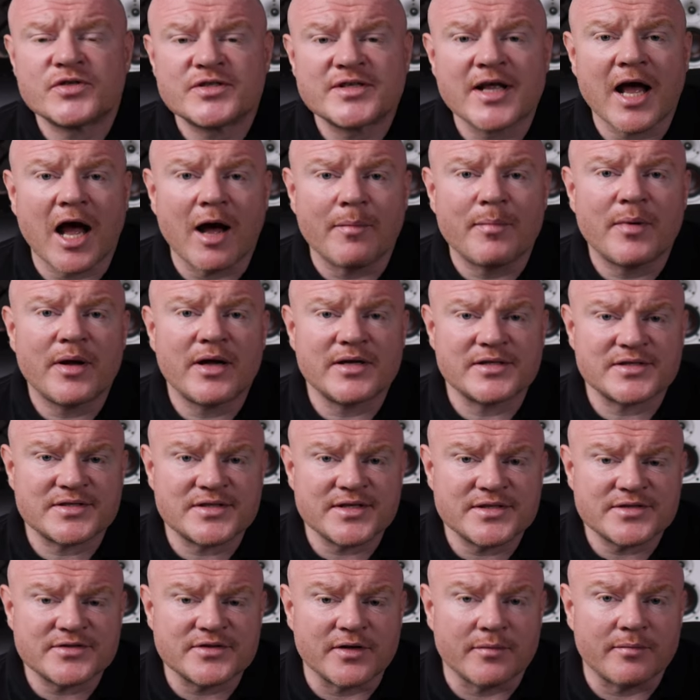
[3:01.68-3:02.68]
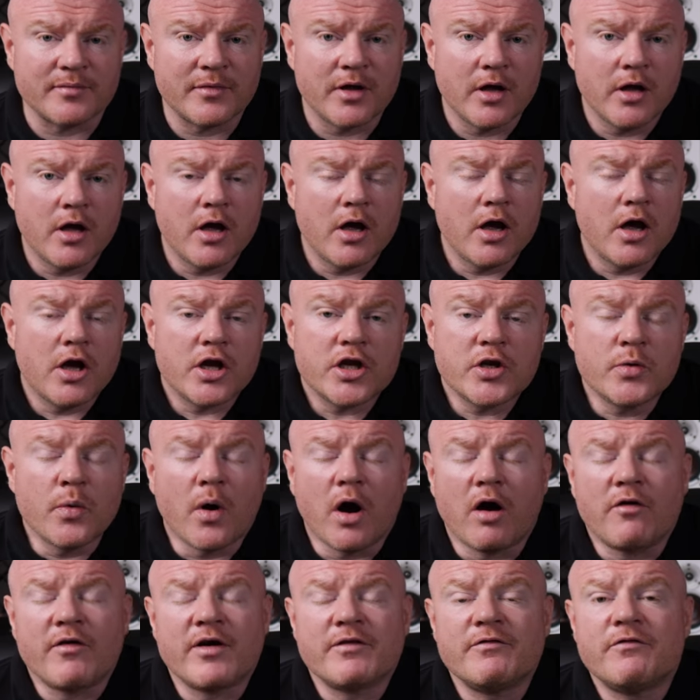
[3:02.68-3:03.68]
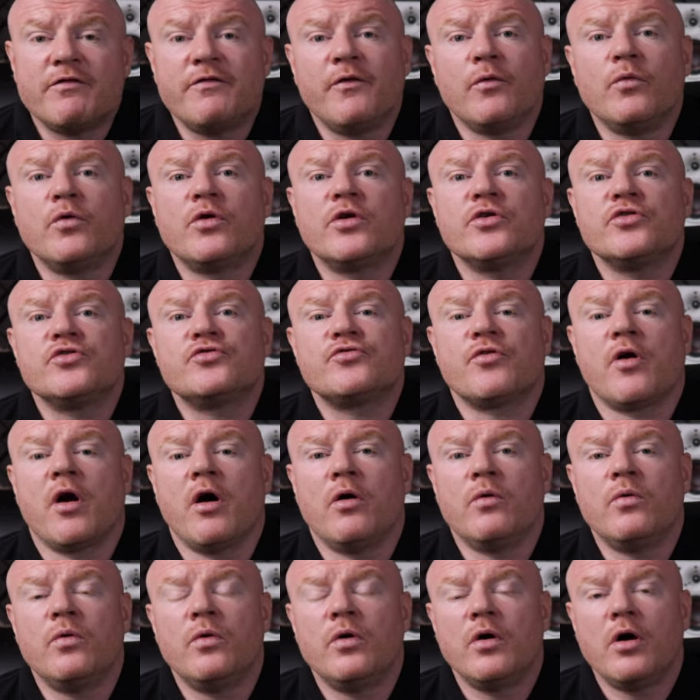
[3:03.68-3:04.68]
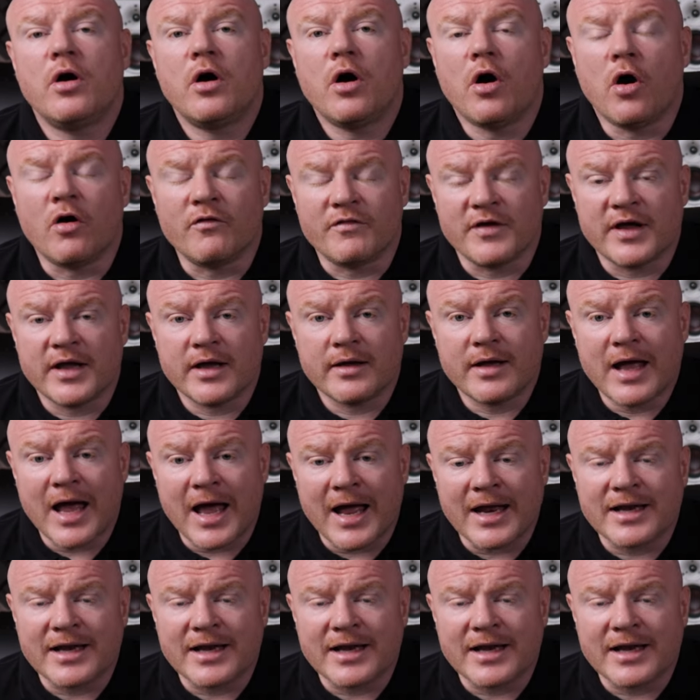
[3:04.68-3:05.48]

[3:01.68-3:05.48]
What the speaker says: you set up a system, you are in full control of it.